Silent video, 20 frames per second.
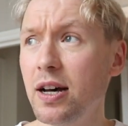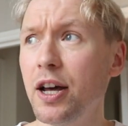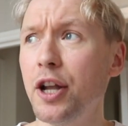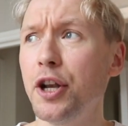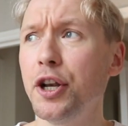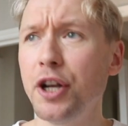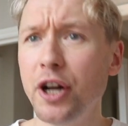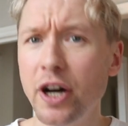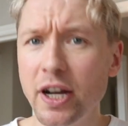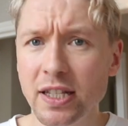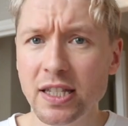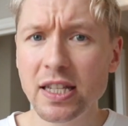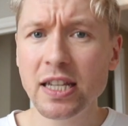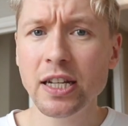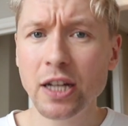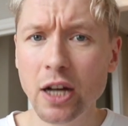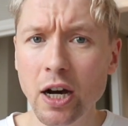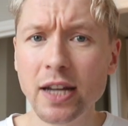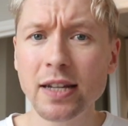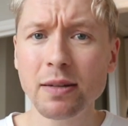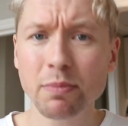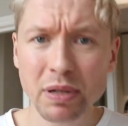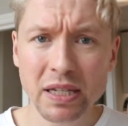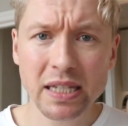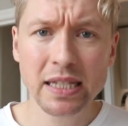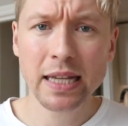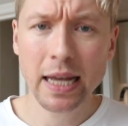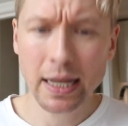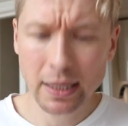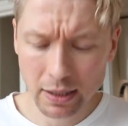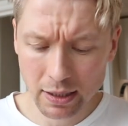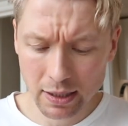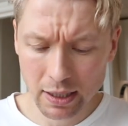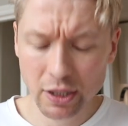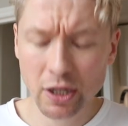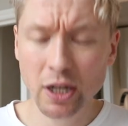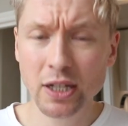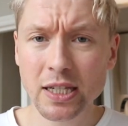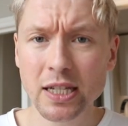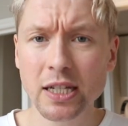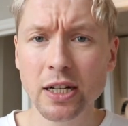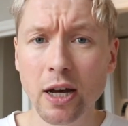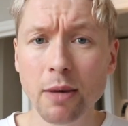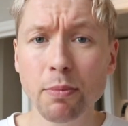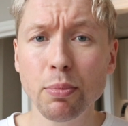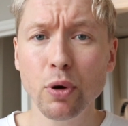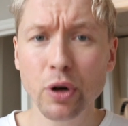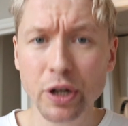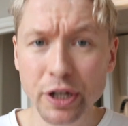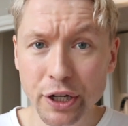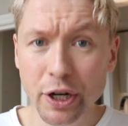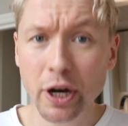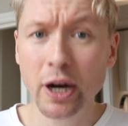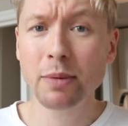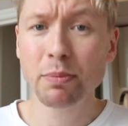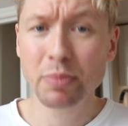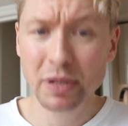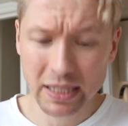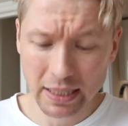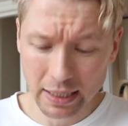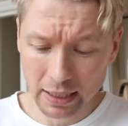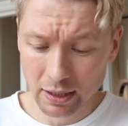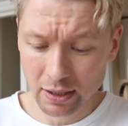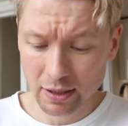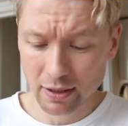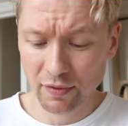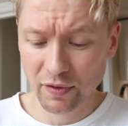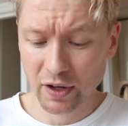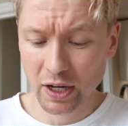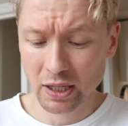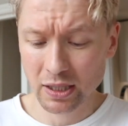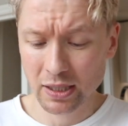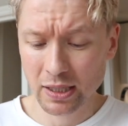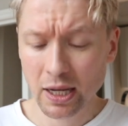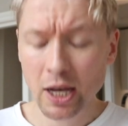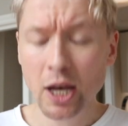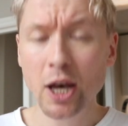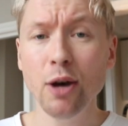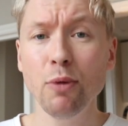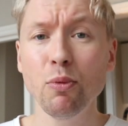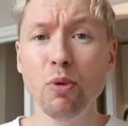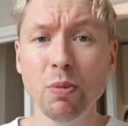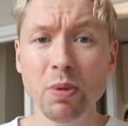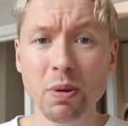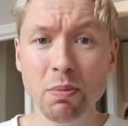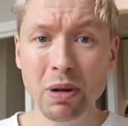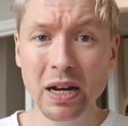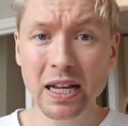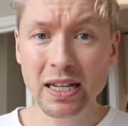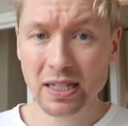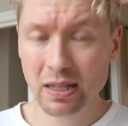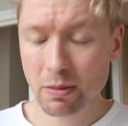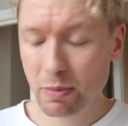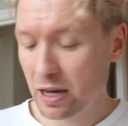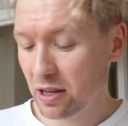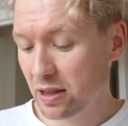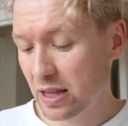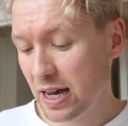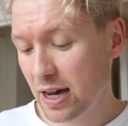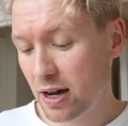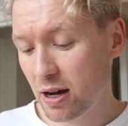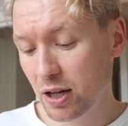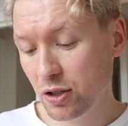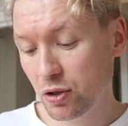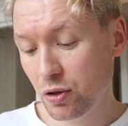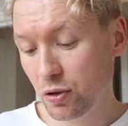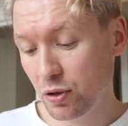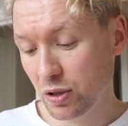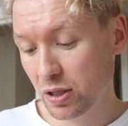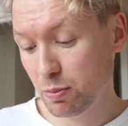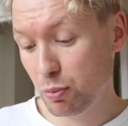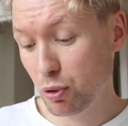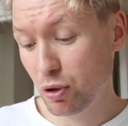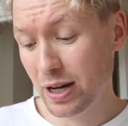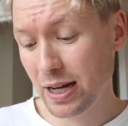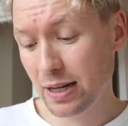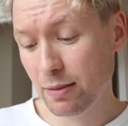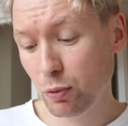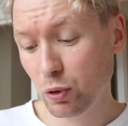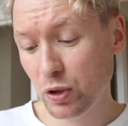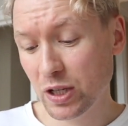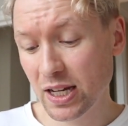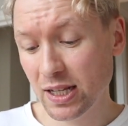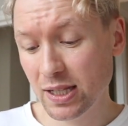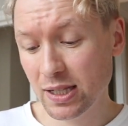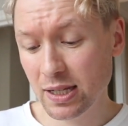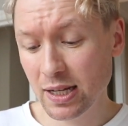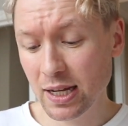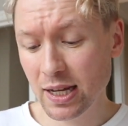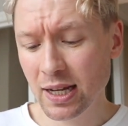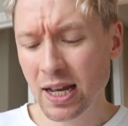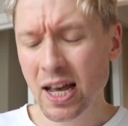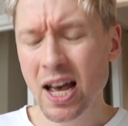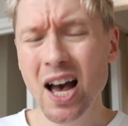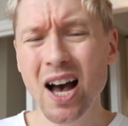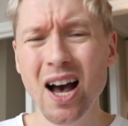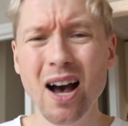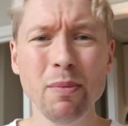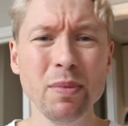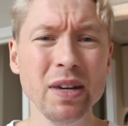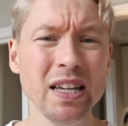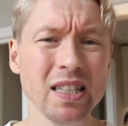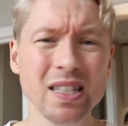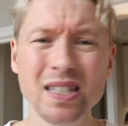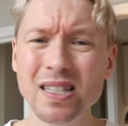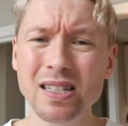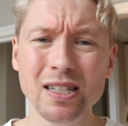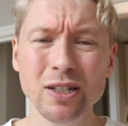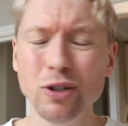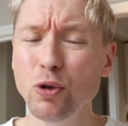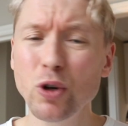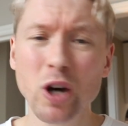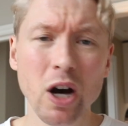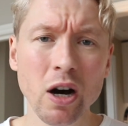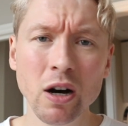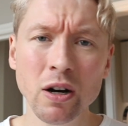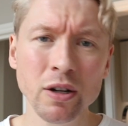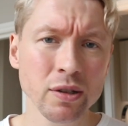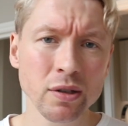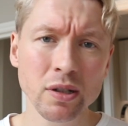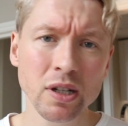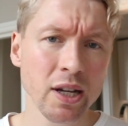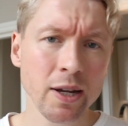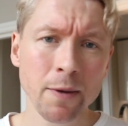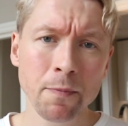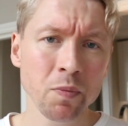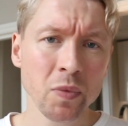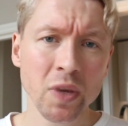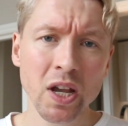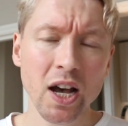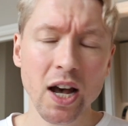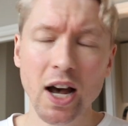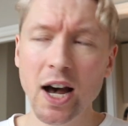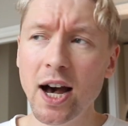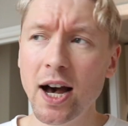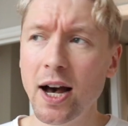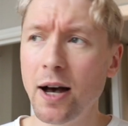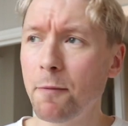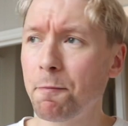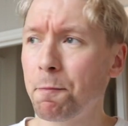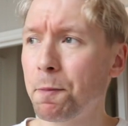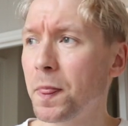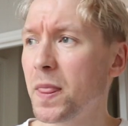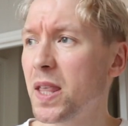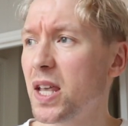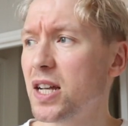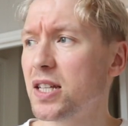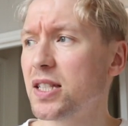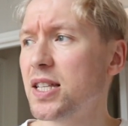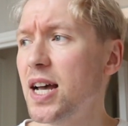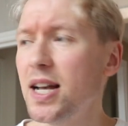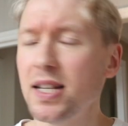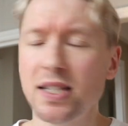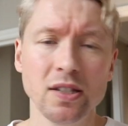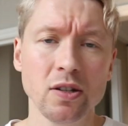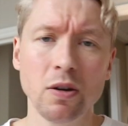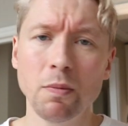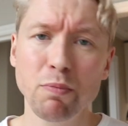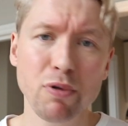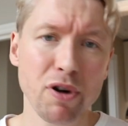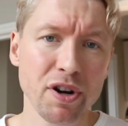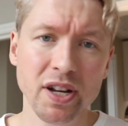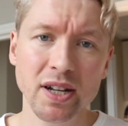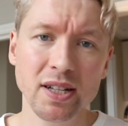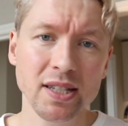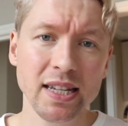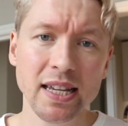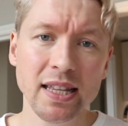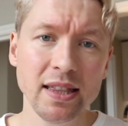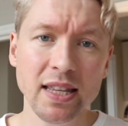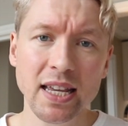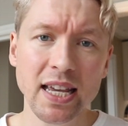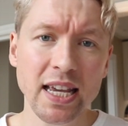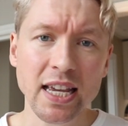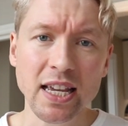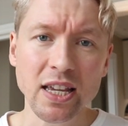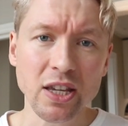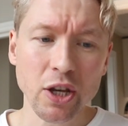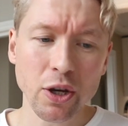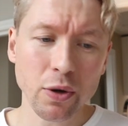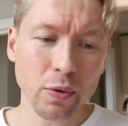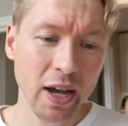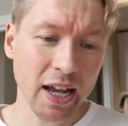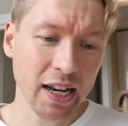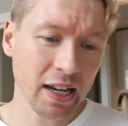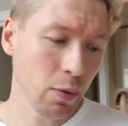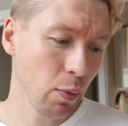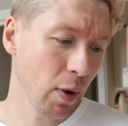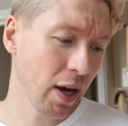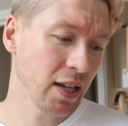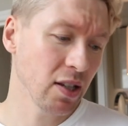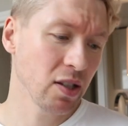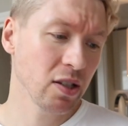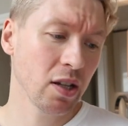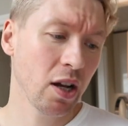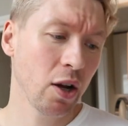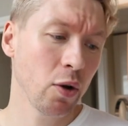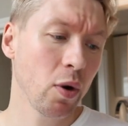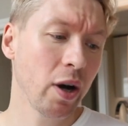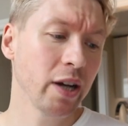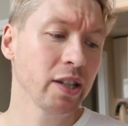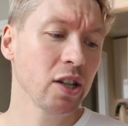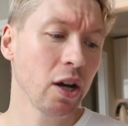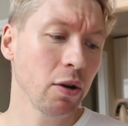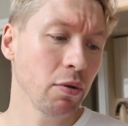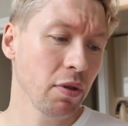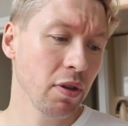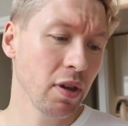99.9% of us will be pleased about that. I do not support animal testing. You can't test on products in the EU anyway, so I don't